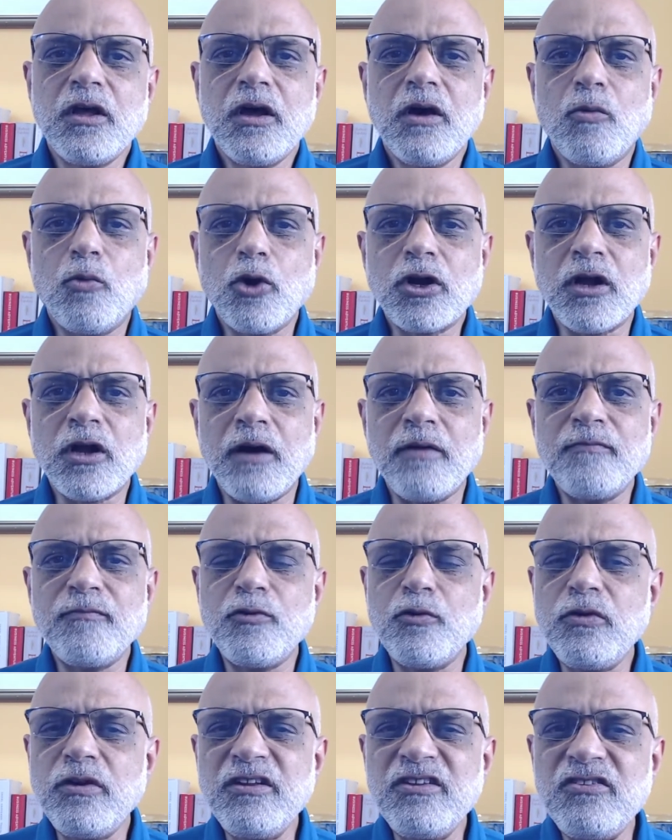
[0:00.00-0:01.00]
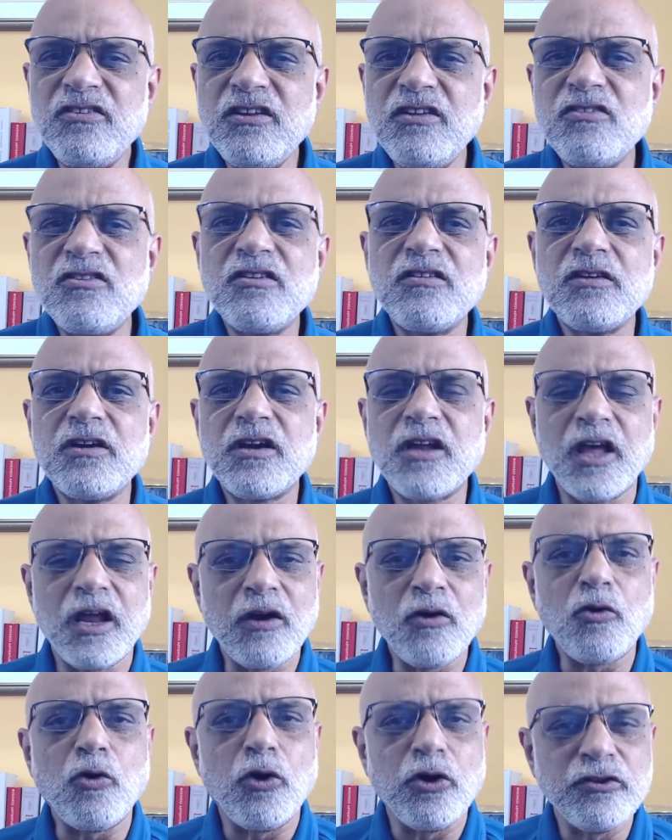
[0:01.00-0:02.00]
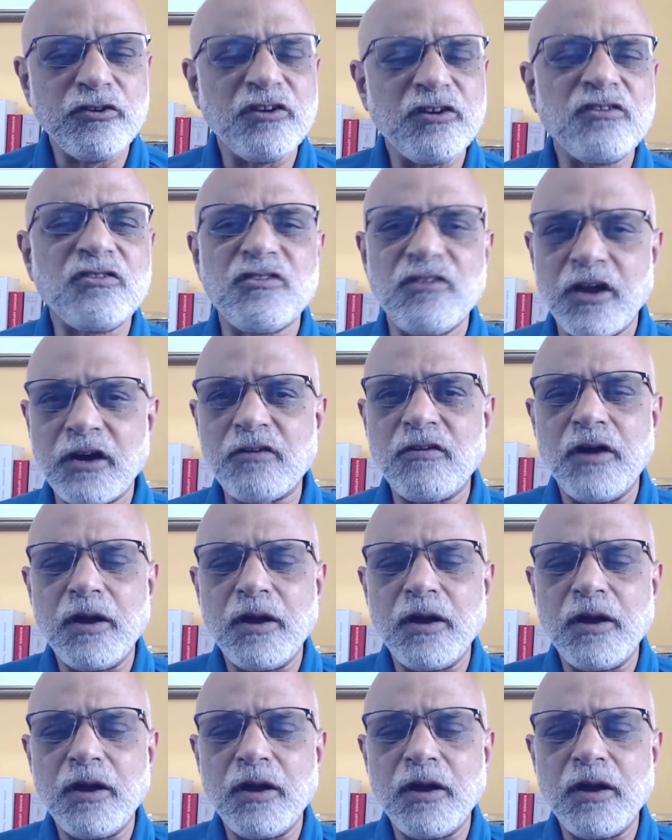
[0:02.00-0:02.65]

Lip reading: what harmful diseases it can cause, etc.